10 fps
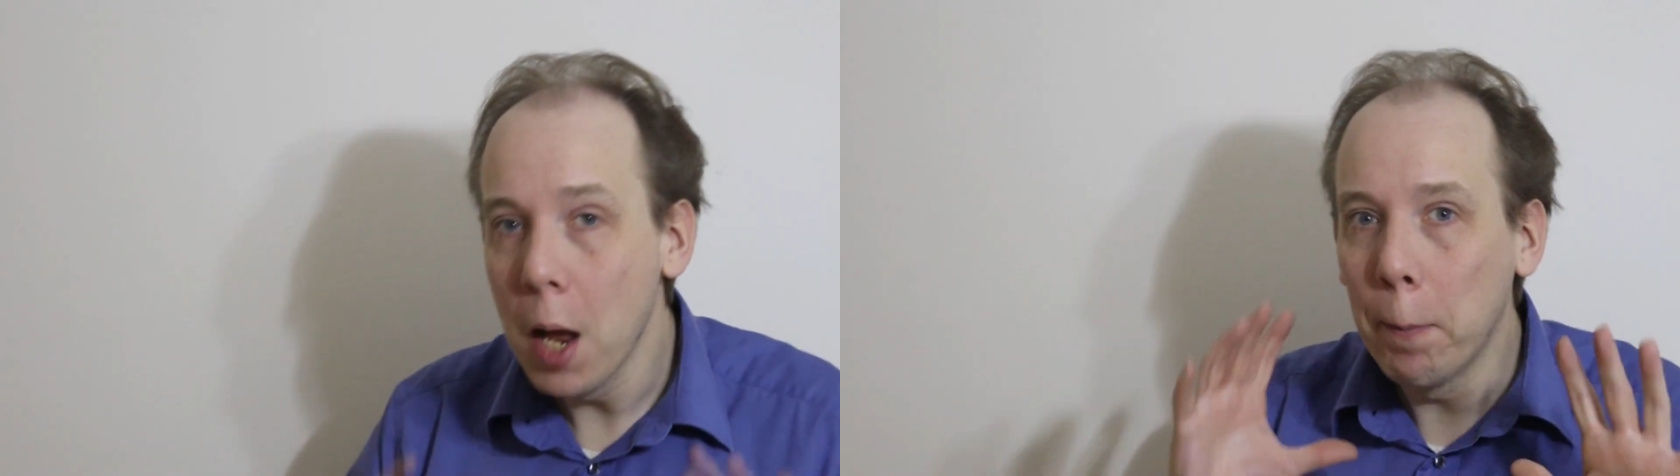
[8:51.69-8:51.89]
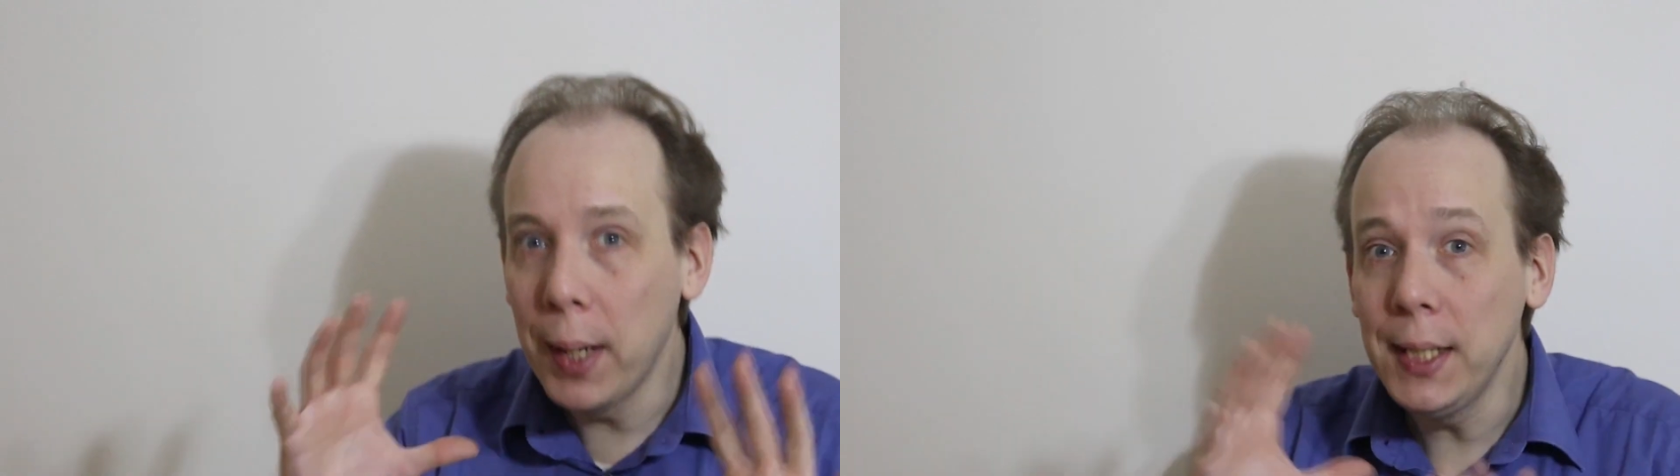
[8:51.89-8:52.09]

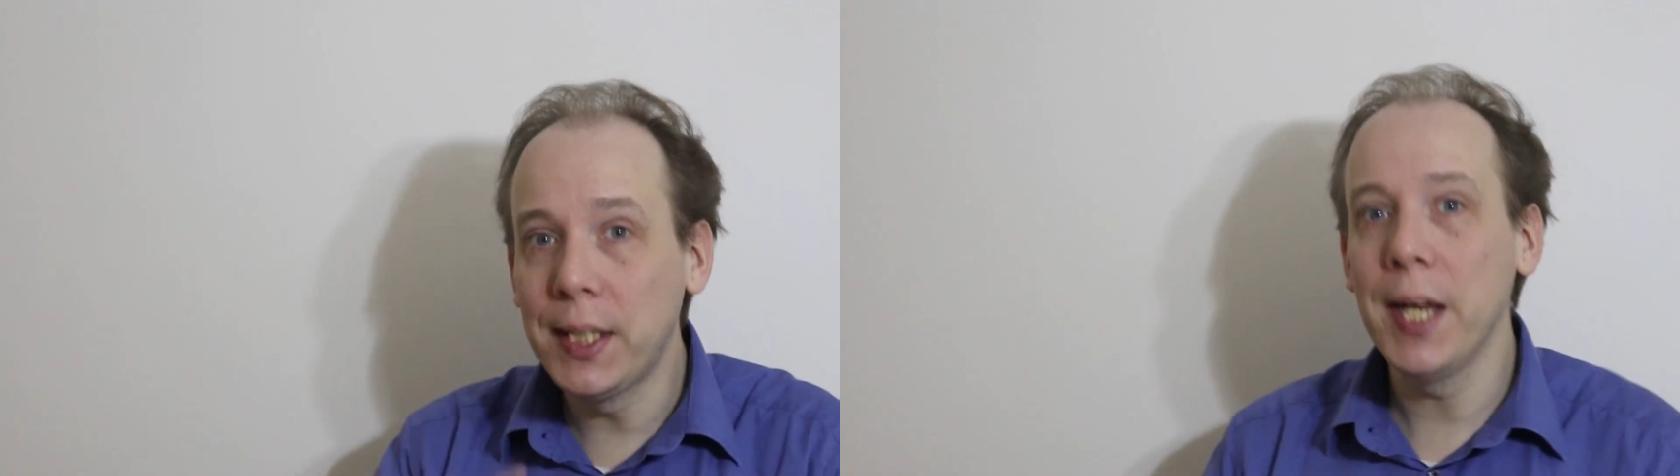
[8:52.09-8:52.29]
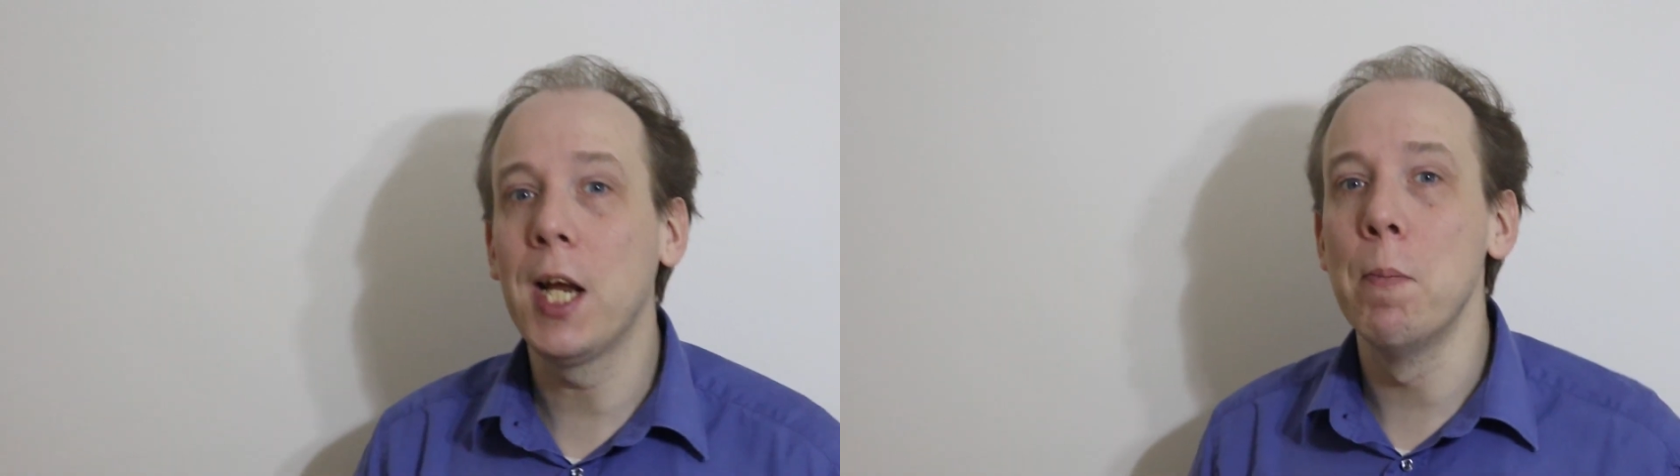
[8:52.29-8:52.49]
please
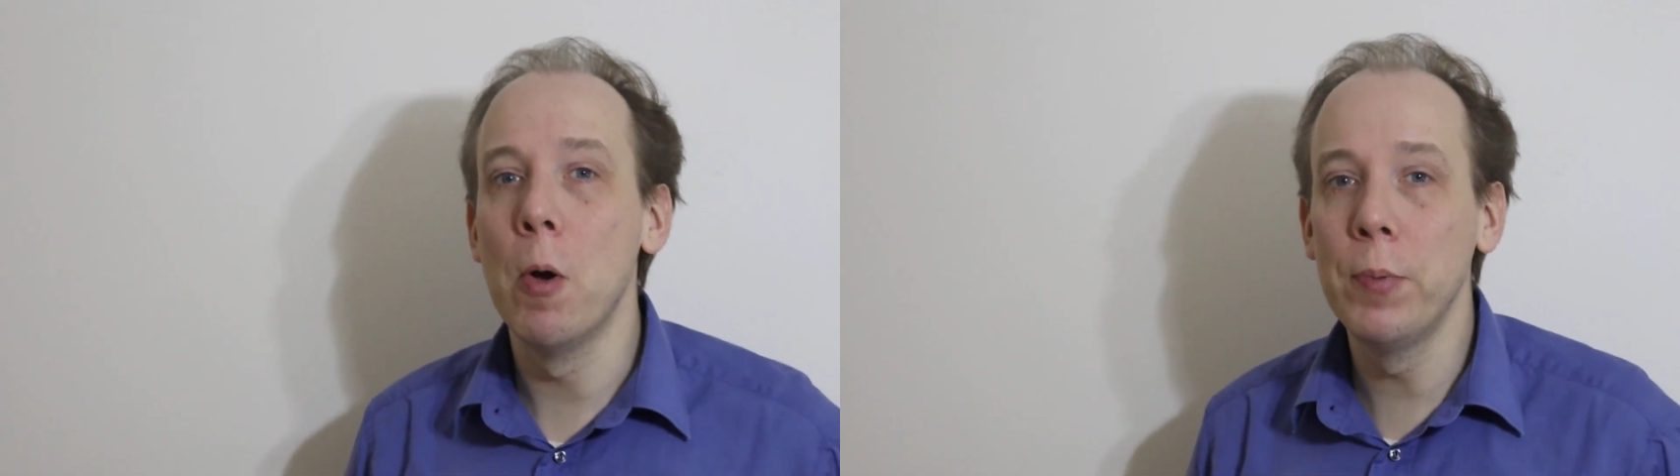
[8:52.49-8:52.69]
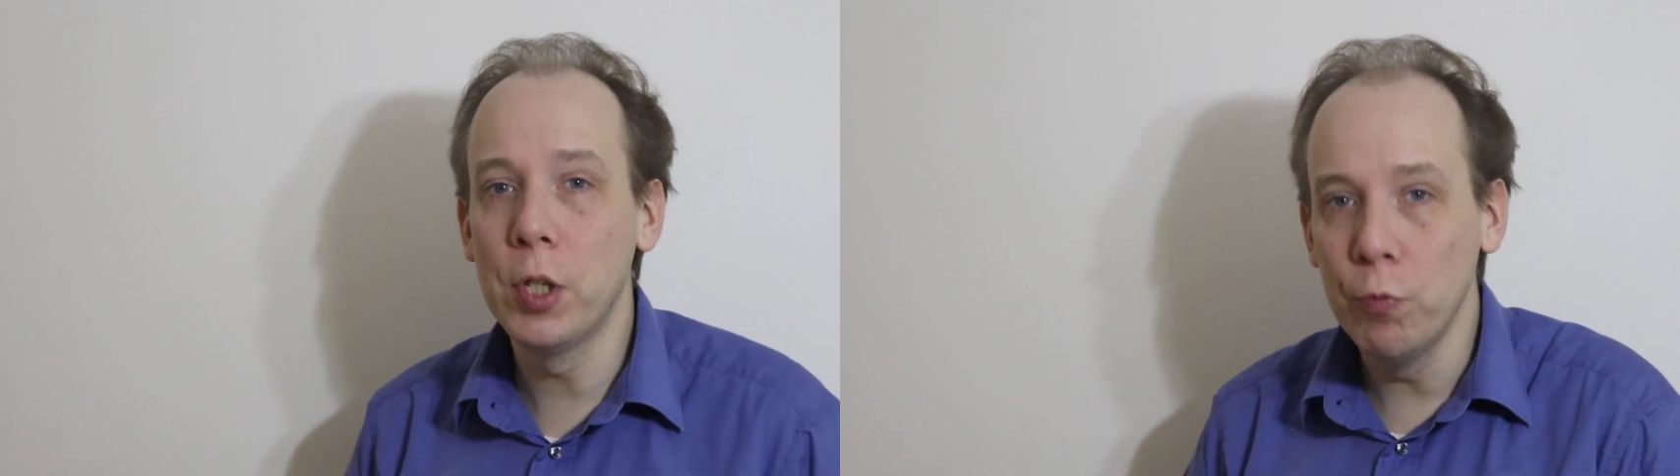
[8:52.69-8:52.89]
take a
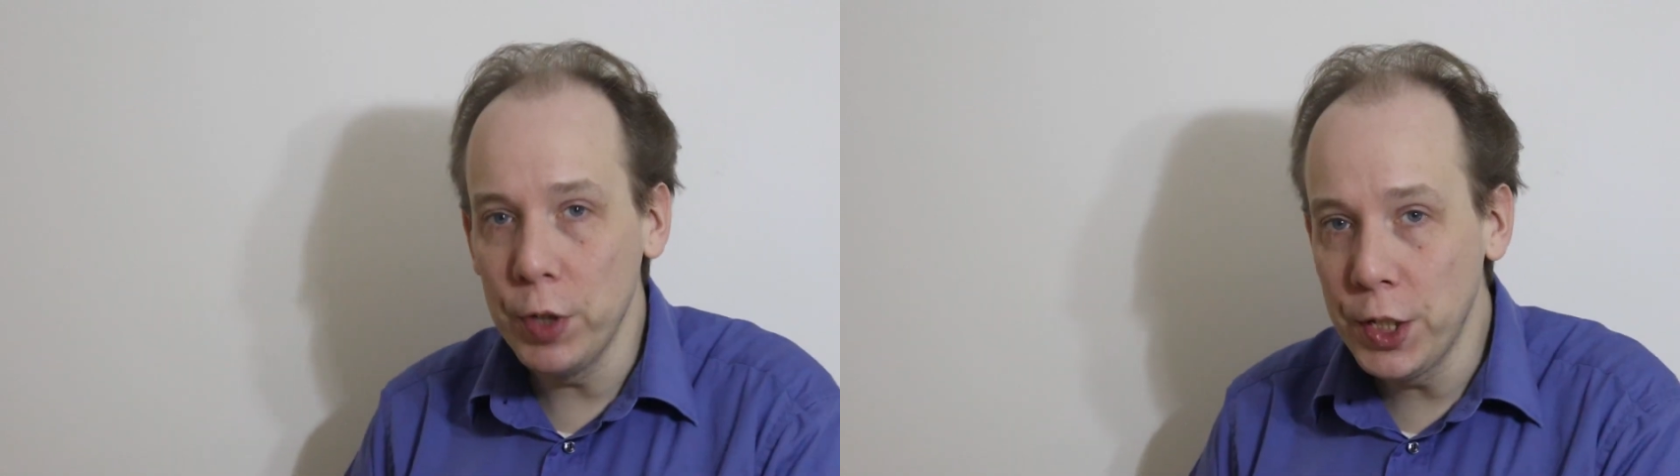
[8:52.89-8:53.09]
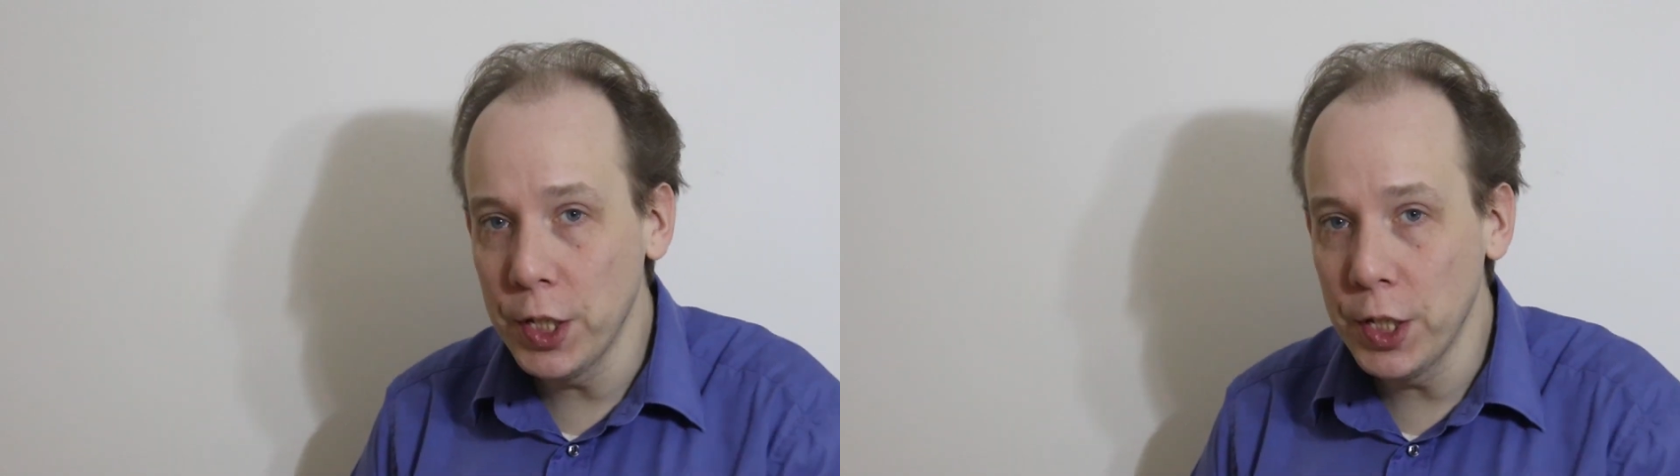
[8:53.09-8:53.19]
moment to read